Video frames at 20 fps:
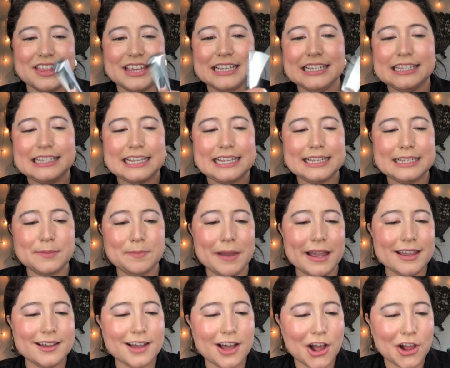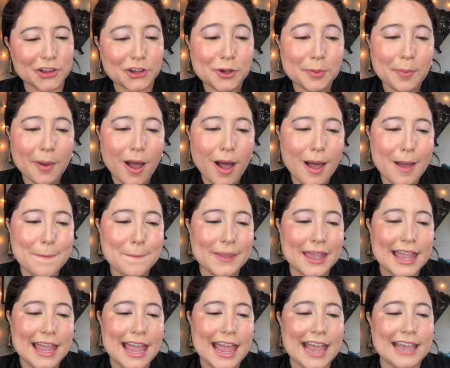This is by ColourPop
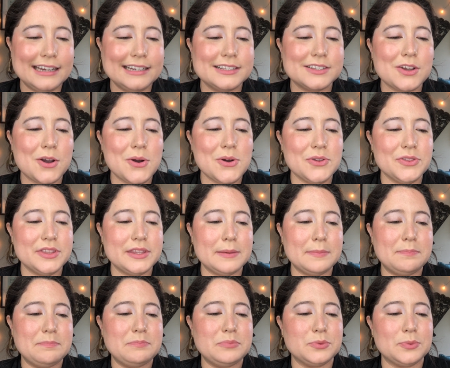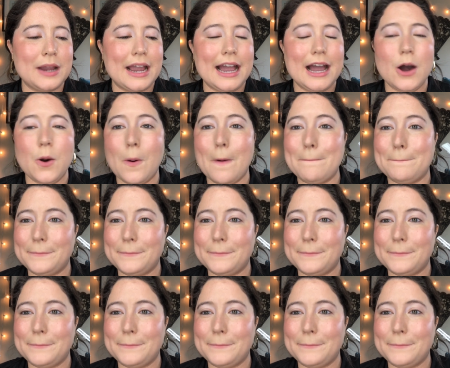and it's called the Brow